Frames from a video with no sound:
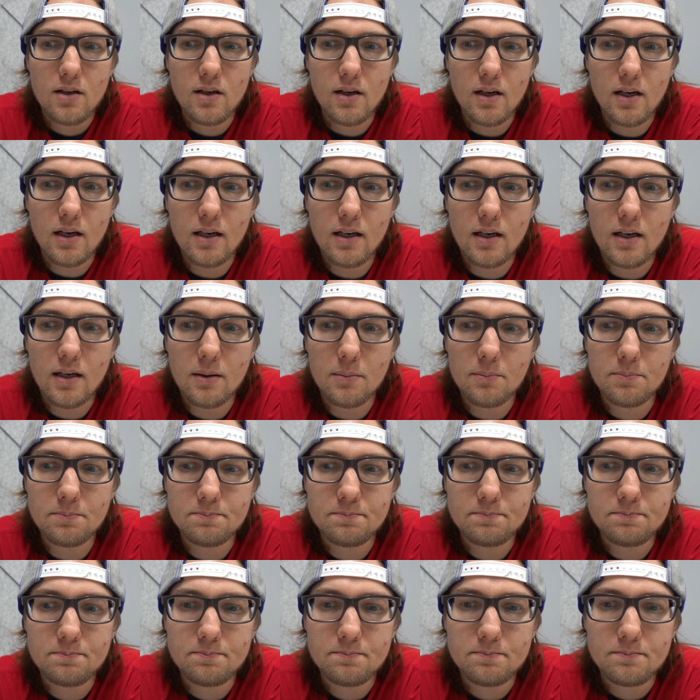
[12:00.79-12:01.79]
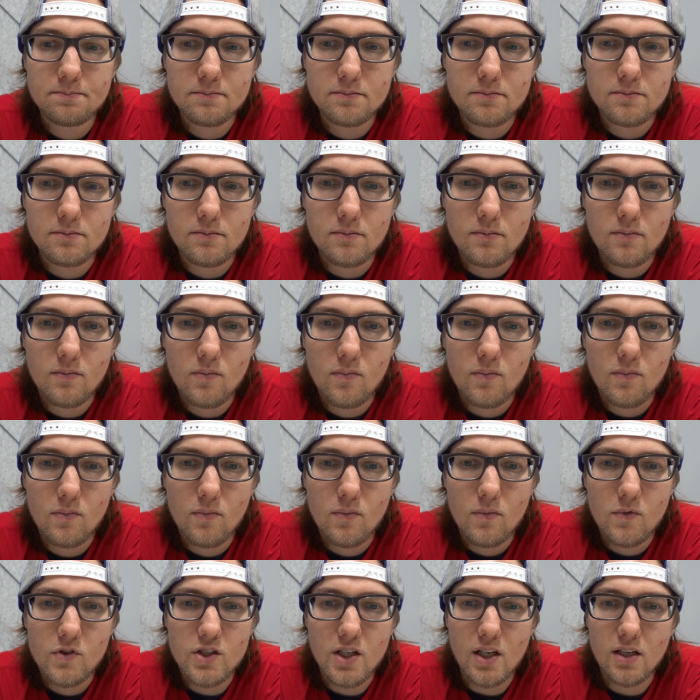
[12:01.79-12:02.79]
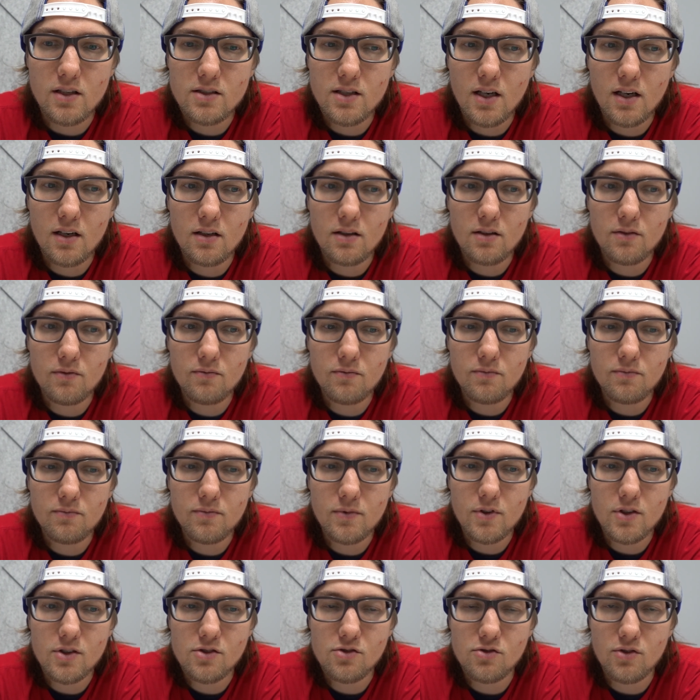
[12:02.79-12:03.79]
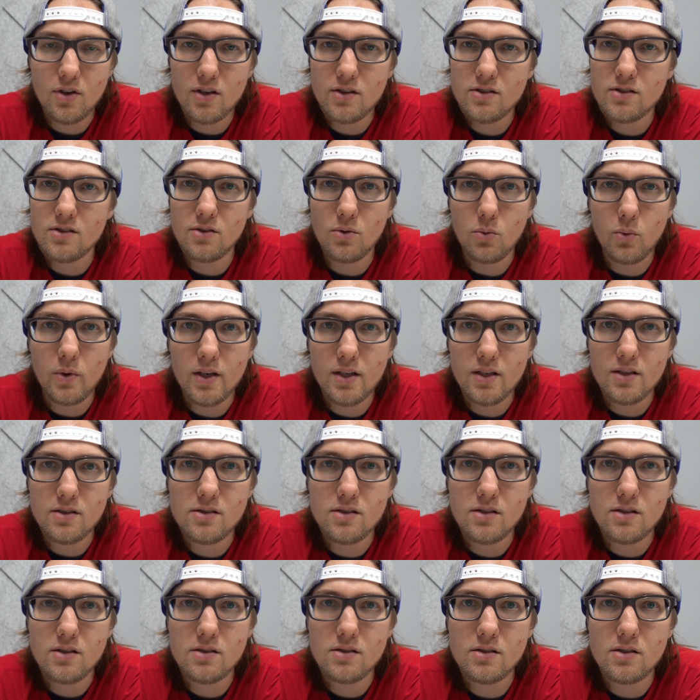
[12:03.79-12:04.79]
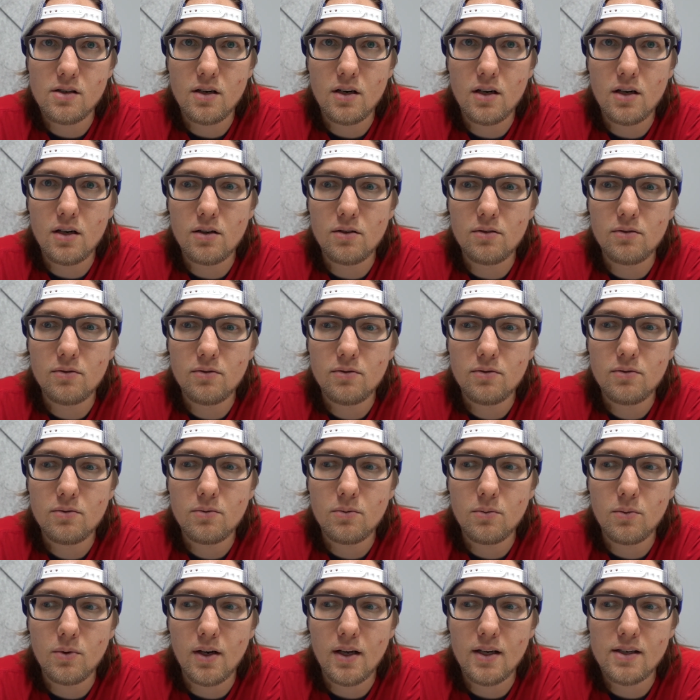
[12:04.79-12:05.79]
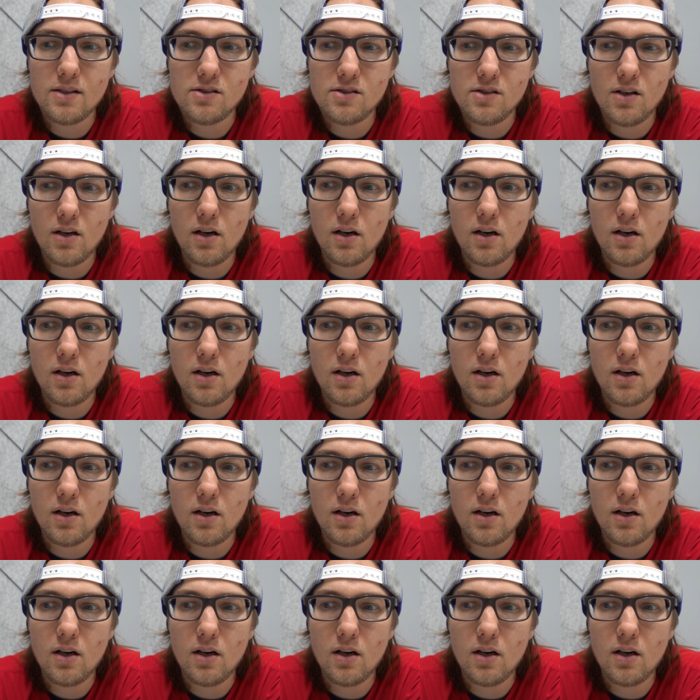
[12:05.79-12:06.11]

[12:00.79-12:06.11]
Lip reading: So yeah, it's kind of the strengths and the weaknesses of what I saw.